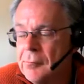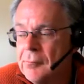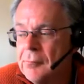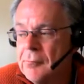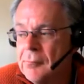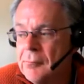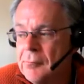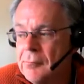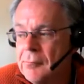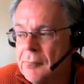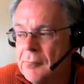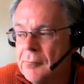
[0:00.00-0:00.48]

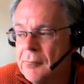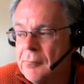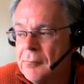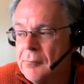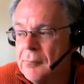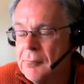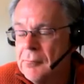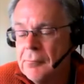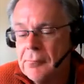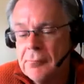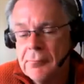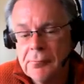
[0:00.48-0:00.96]

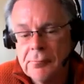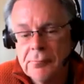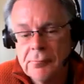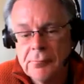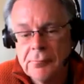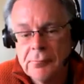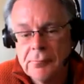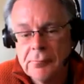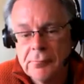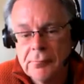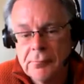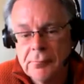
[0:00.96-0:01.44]

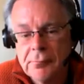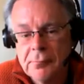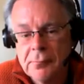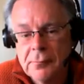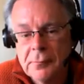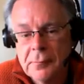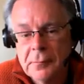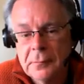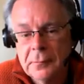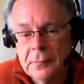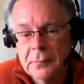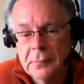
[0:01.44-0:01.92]

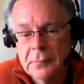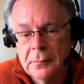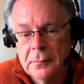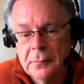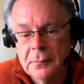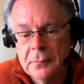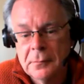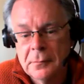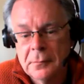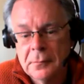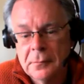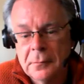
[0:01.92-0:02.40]

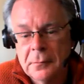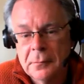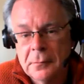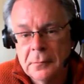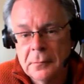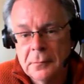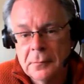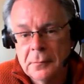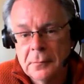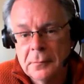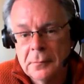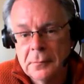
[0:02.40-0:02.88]

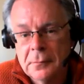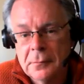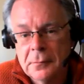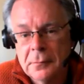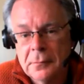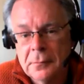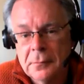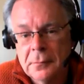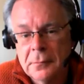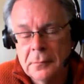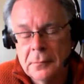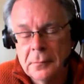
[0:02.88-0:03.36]

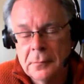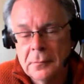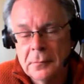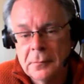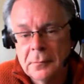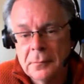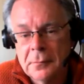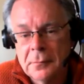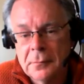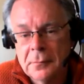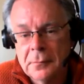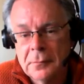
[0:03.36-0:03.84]

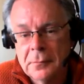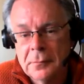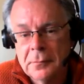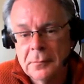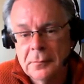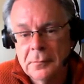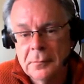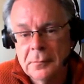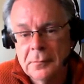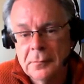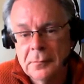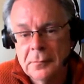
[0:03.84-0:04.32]

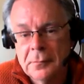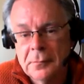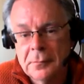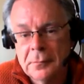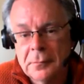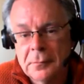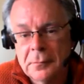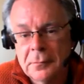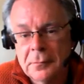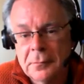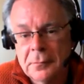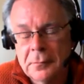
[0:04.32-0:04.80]

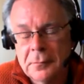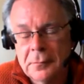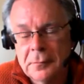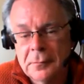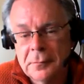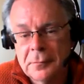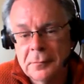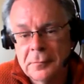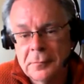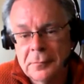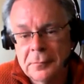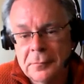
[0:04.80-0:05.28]

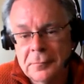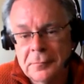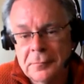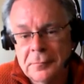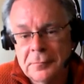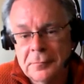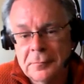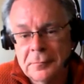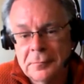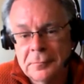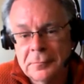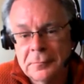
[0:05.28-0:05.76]

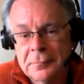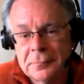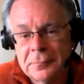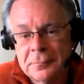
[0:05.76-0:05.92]
[no speech]